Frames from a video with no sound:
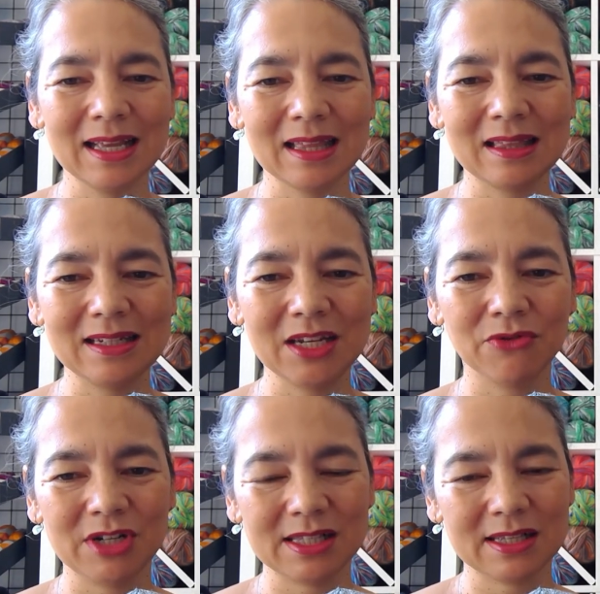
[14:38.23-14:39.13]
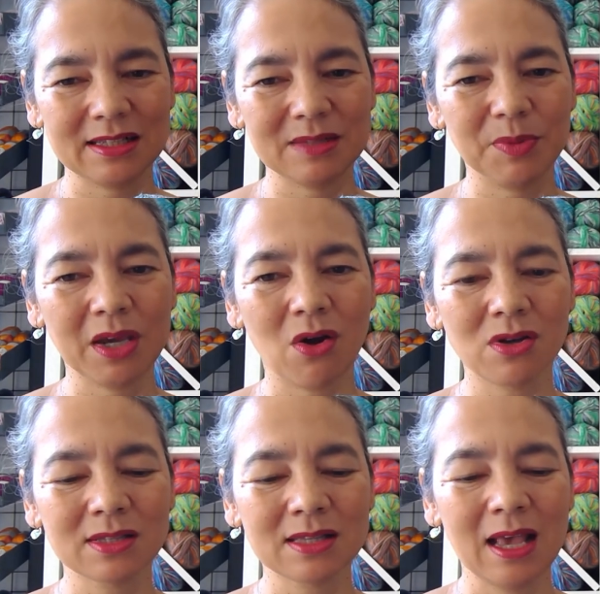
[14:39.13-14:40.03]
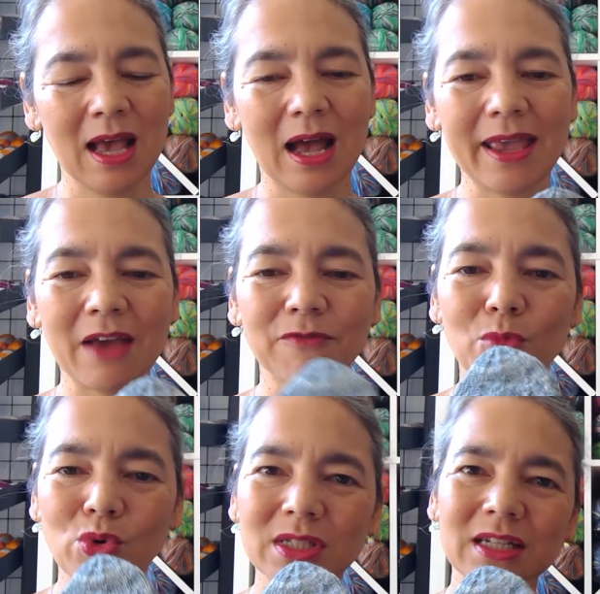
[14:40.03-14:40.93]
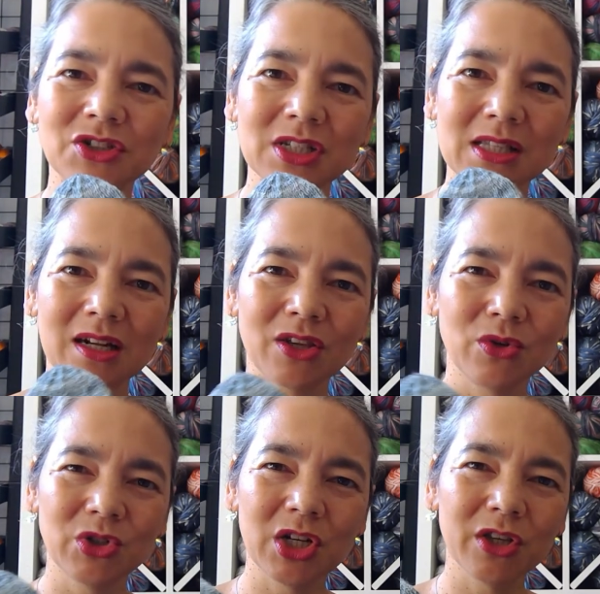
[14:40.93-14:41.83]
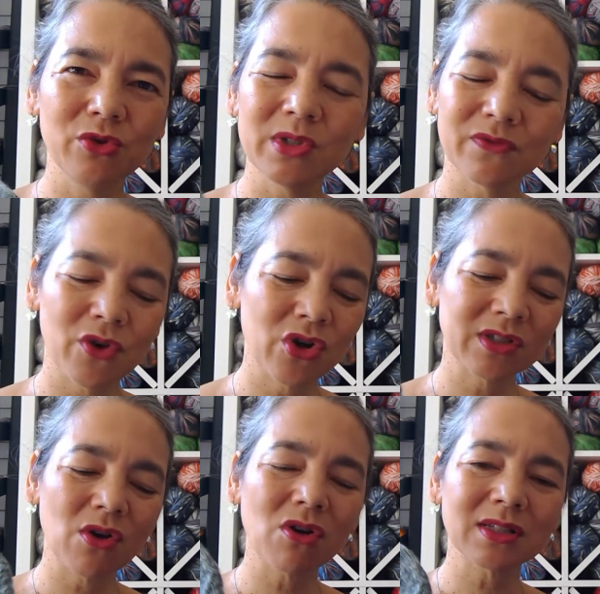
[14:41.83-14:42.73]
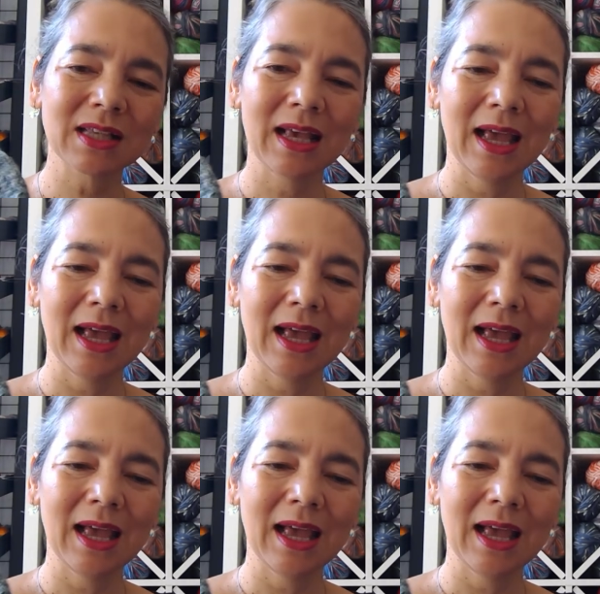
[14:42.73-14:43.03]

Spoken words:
the decreases because I have more stitches than I usually use for her socks.